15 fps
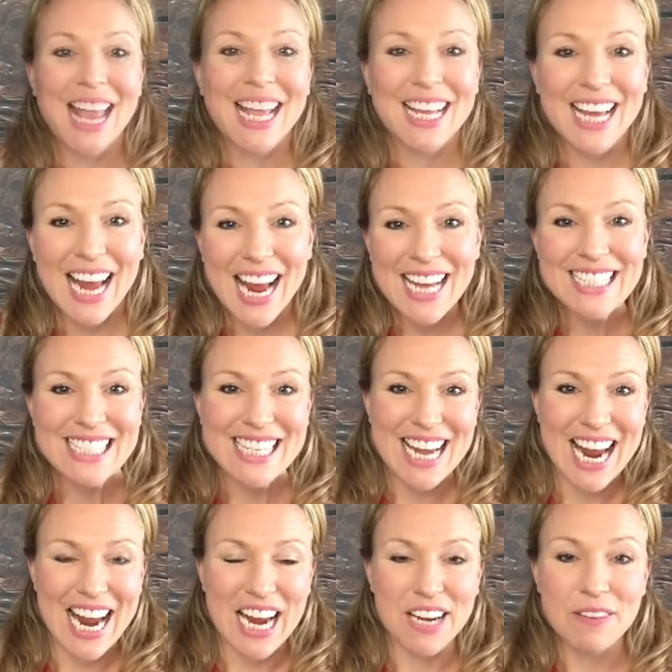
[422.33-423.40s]
Candy
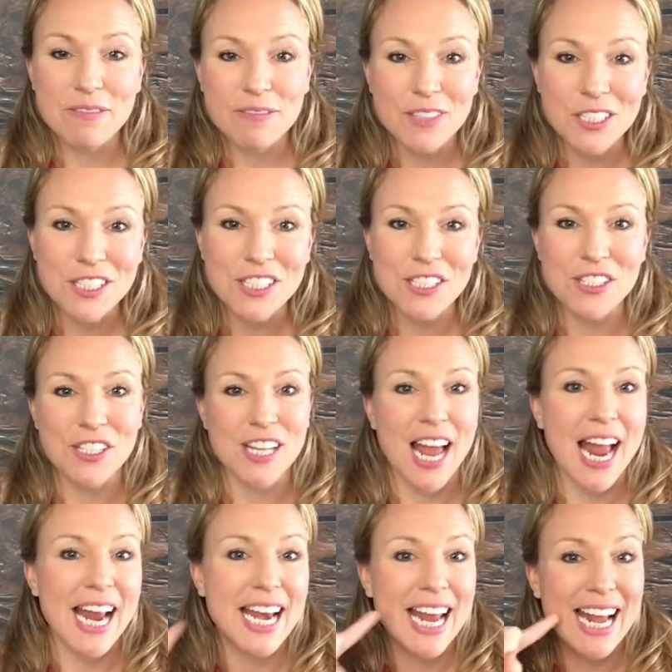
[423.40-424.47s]
cane. First you
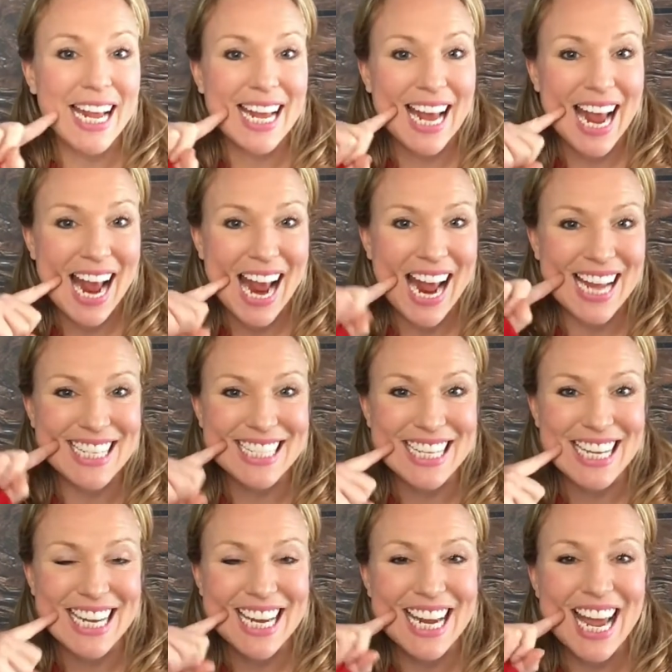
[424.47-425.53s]
sign
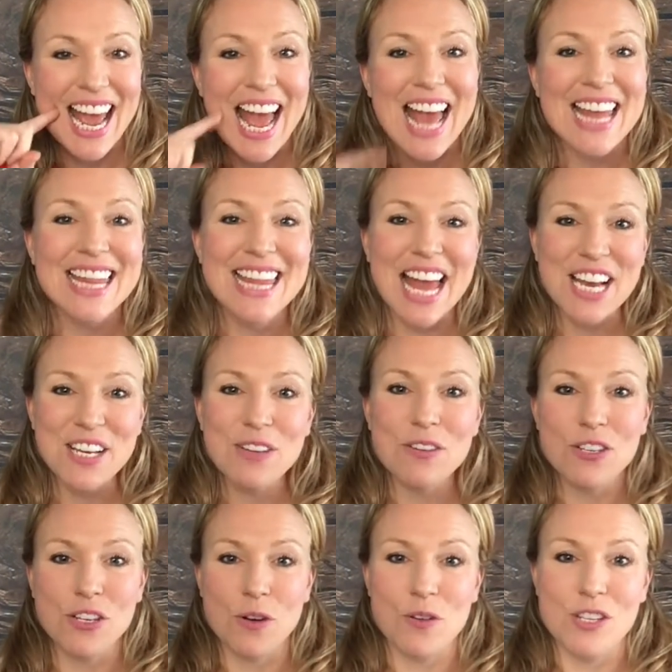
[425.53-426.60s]
candy, then you
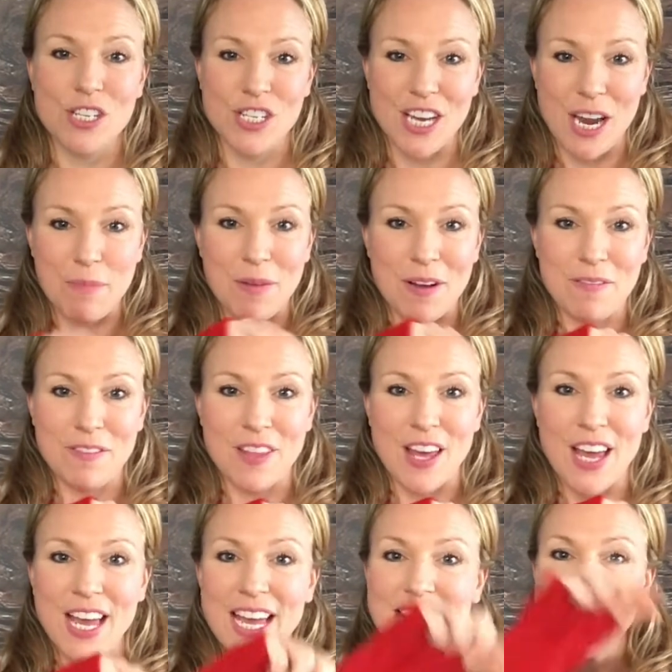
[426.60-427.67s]
show the shape of
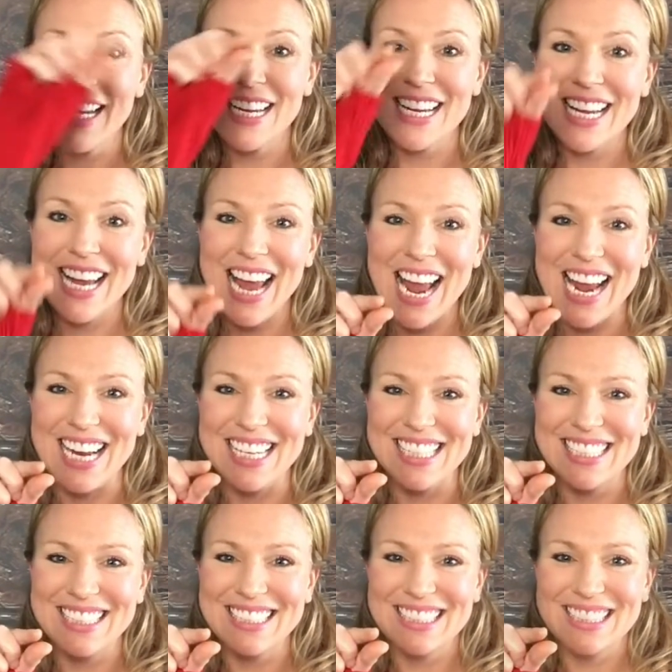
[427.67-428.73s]
the cane.
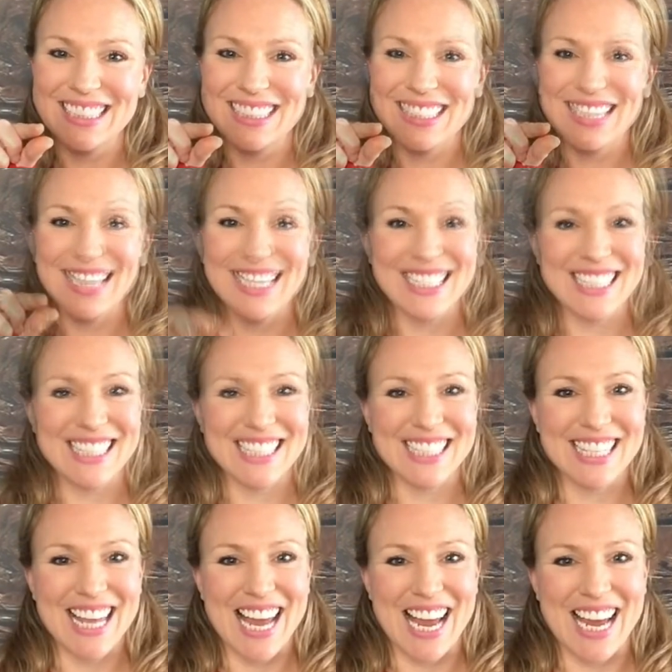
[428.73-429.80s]

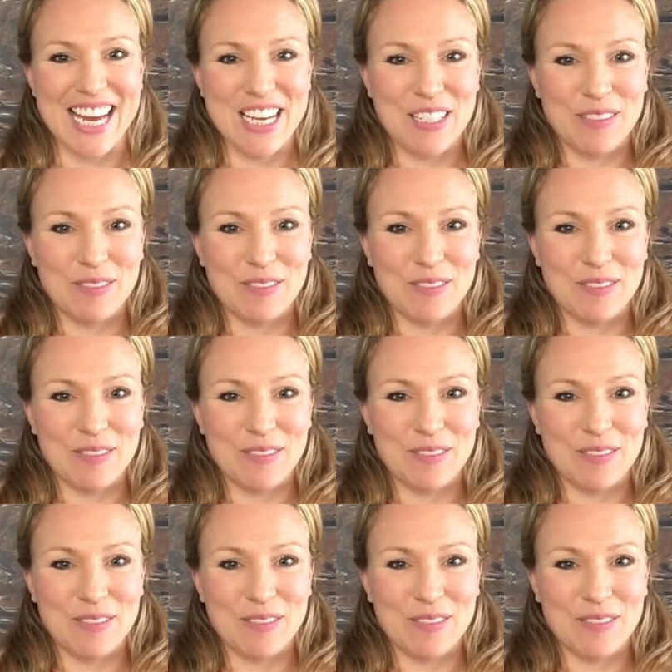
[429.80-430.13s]
Sleigh.